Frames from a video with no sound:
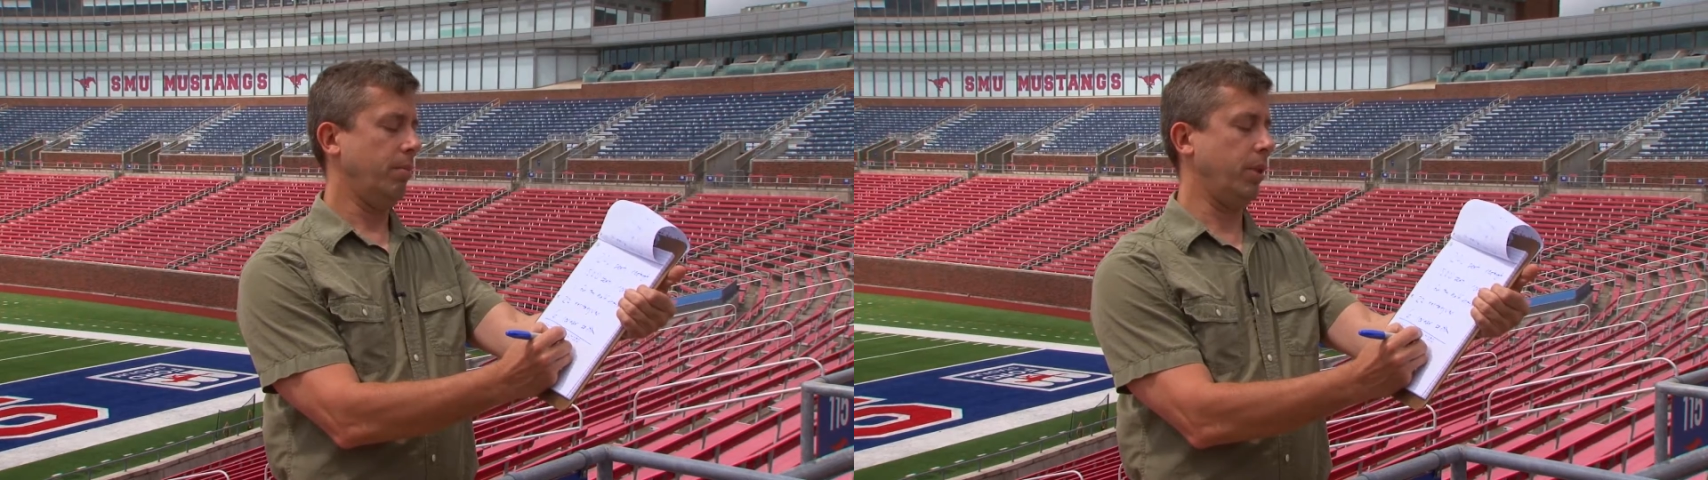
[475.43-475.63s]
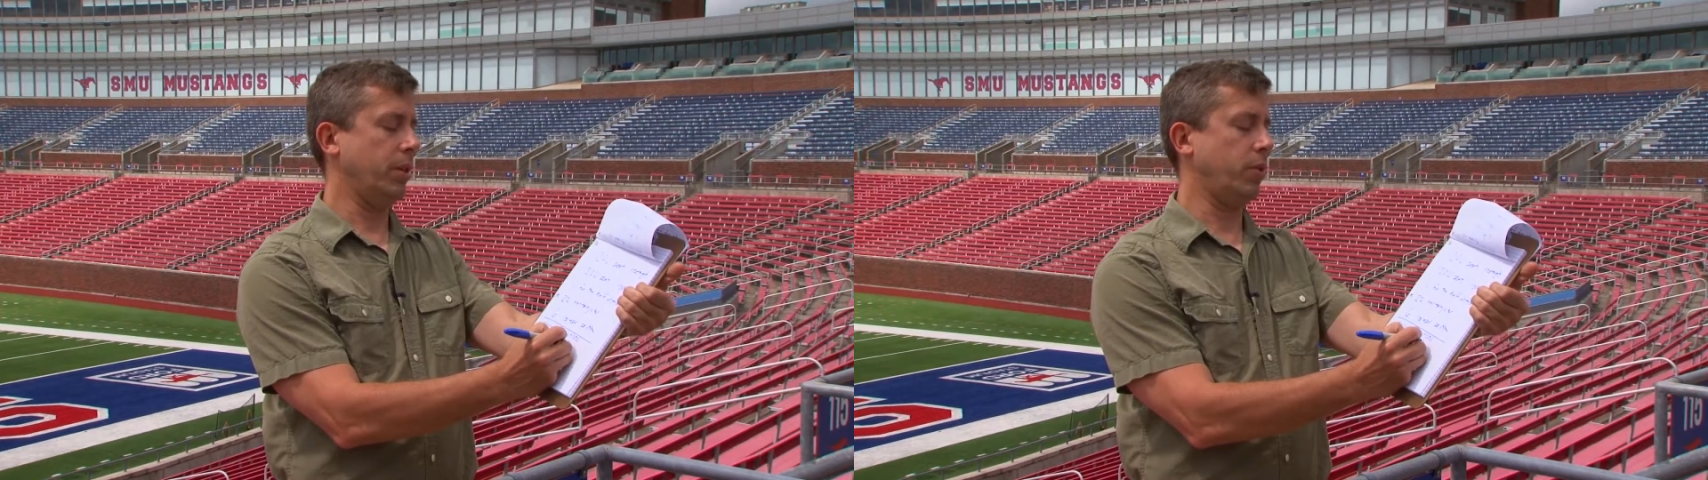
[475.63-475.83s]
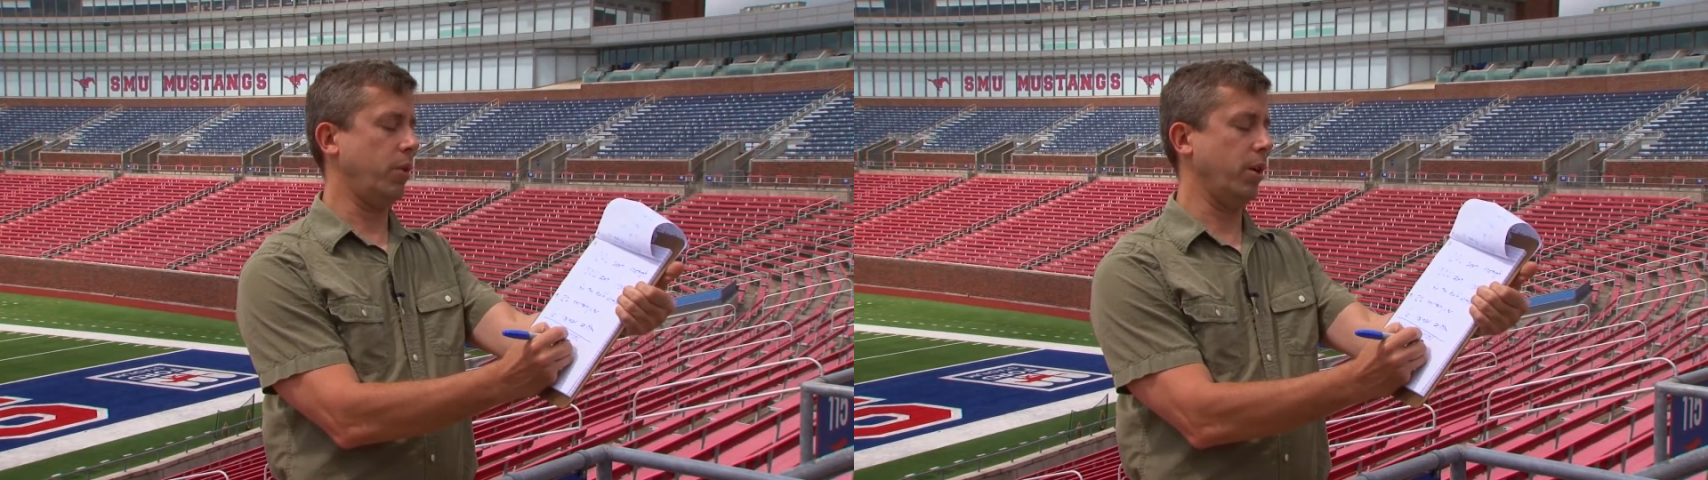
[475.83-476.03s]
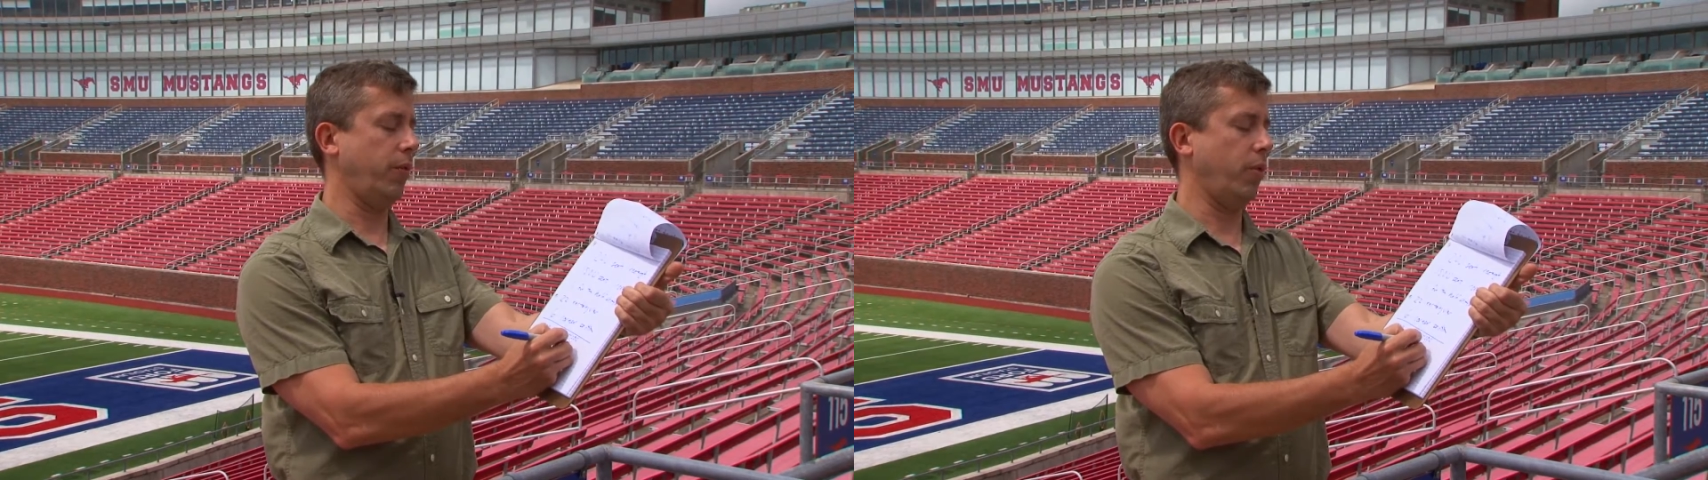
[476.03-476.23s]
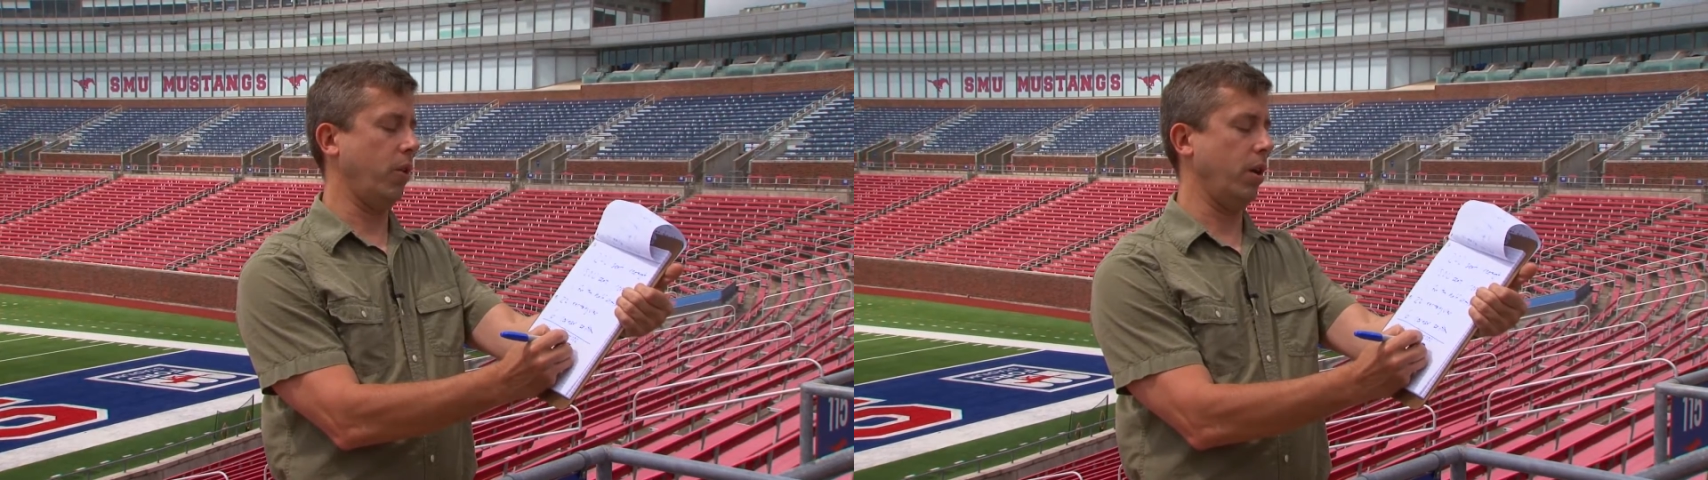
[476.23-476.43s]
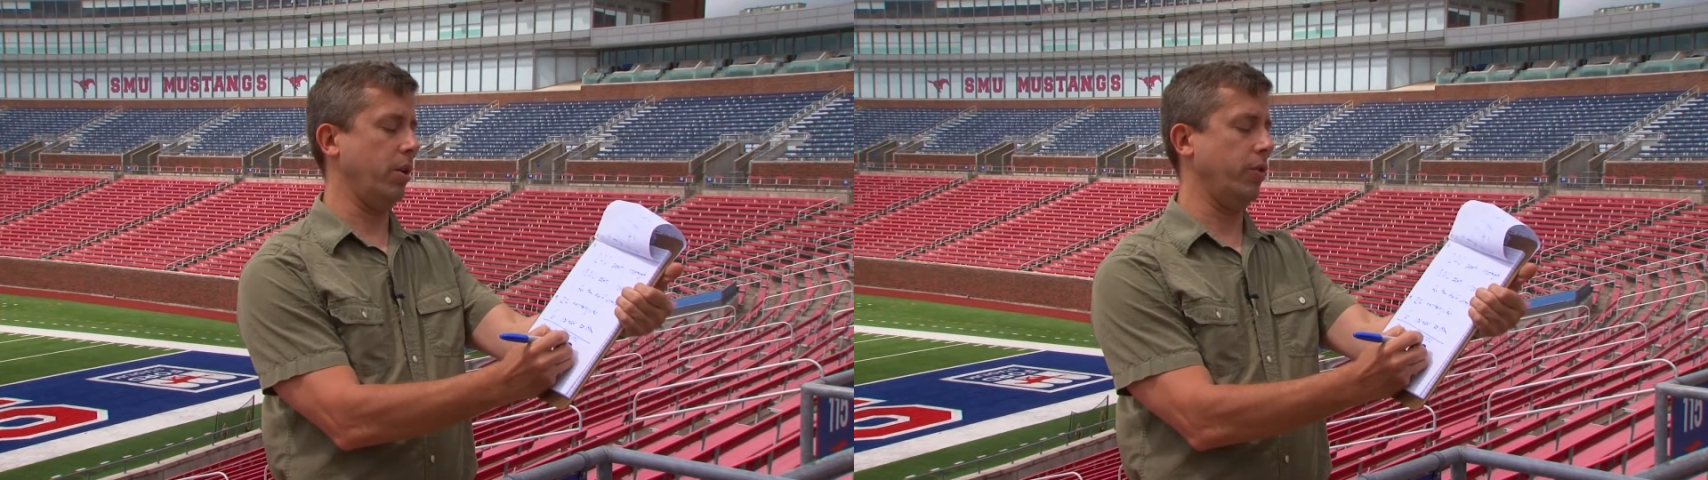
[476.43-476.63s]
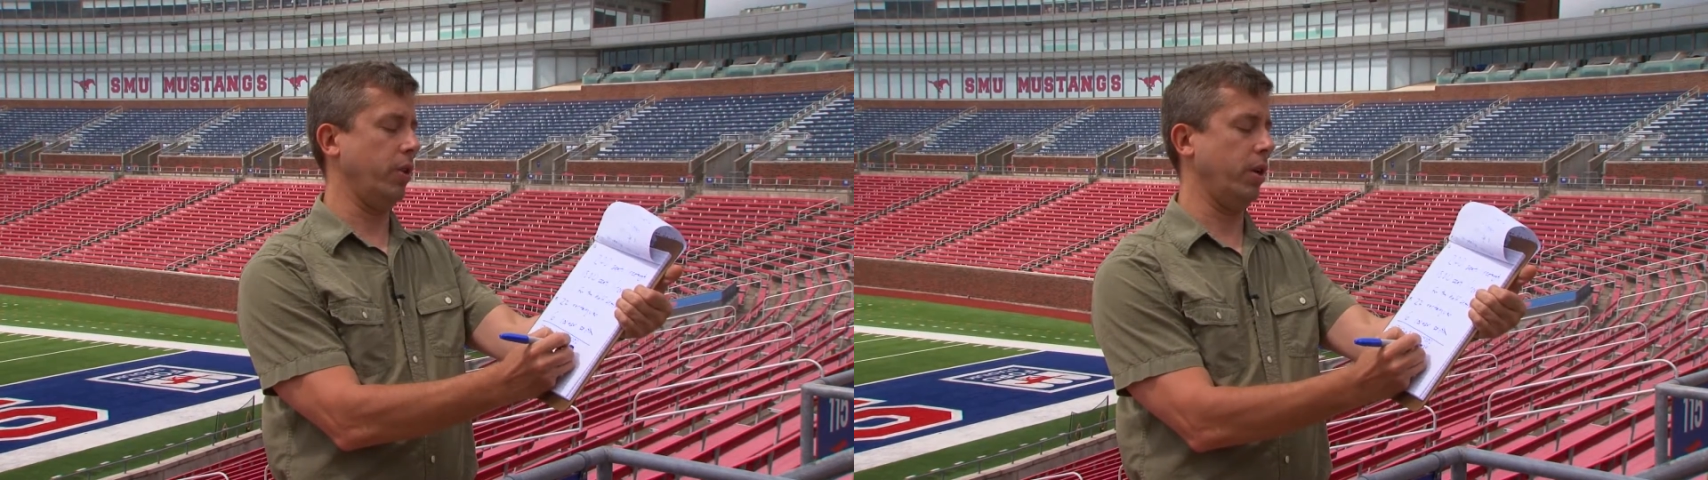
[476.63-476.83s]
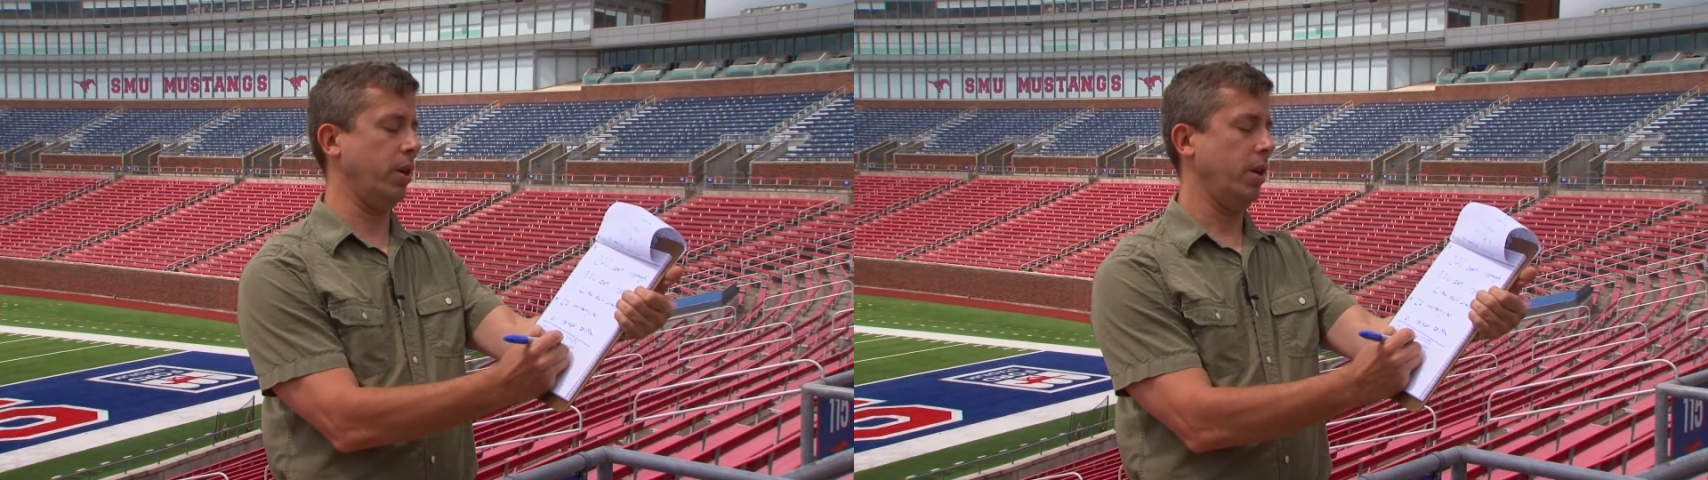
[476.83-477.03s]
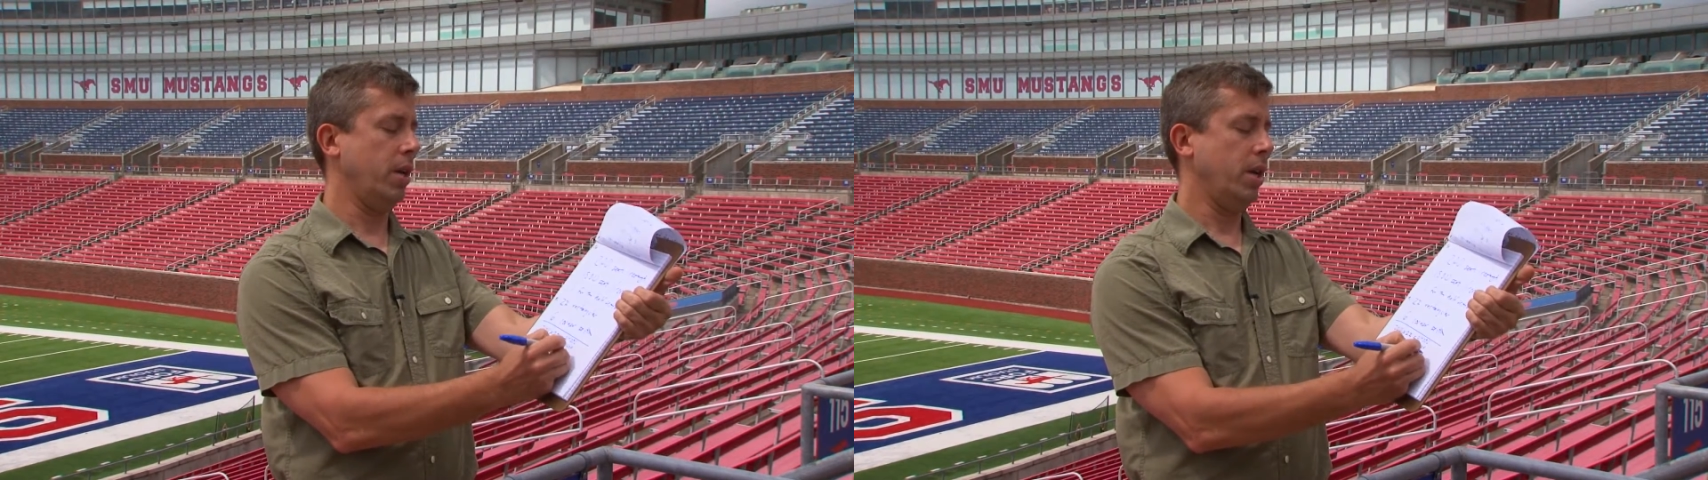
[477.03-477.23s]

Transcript: plus twenty-four hundred